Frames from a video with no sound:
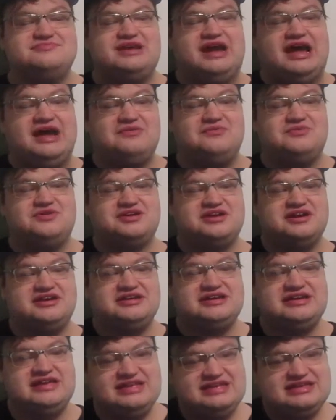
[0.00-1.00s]
And we're going
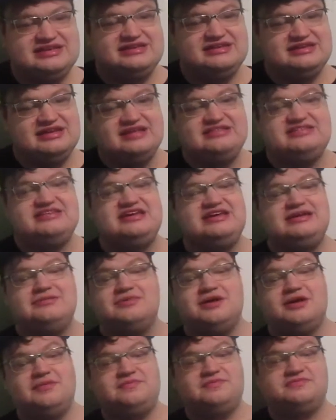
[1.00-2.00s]
to get a
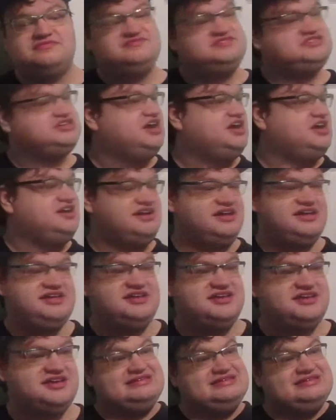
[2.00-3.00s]
team up of
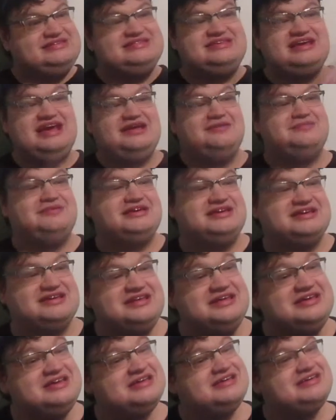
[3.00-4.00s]
John,
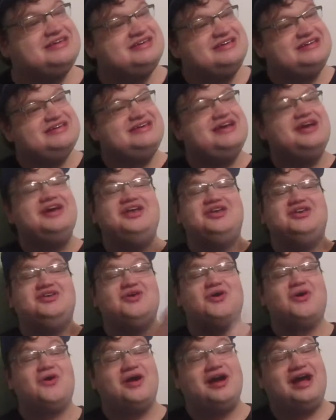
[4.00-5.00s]
Damien,
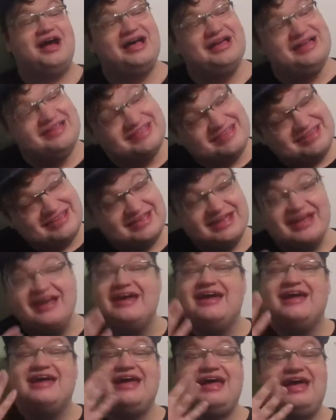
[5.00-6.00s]
Nora,
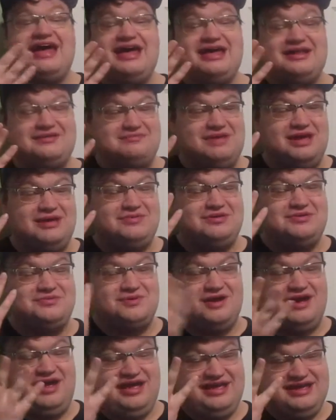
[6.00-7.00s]
and maybe
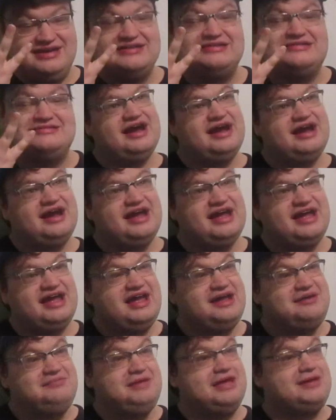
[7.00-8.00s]
Ray.
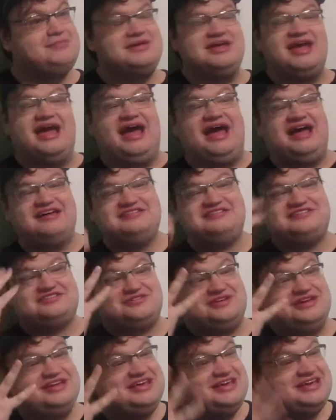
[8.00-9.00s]
And maybe
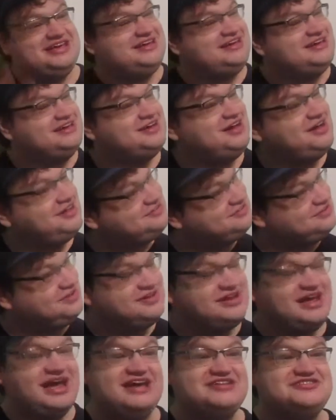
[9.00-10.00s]
Astrid.
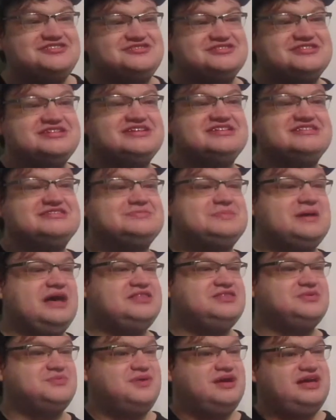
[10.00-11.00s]
Adult Astrid. Because by
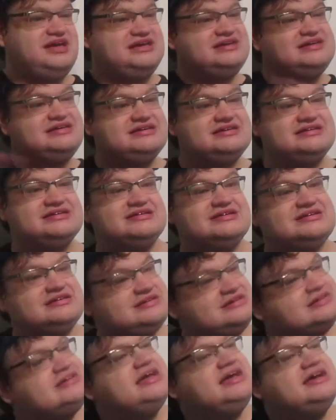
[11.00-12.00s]
the way,
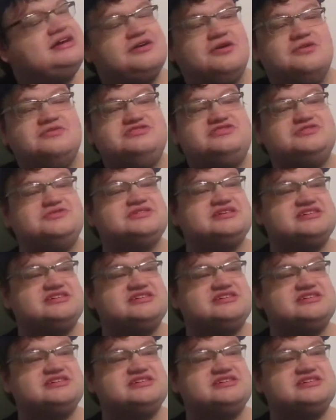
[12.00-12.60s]
can't go into it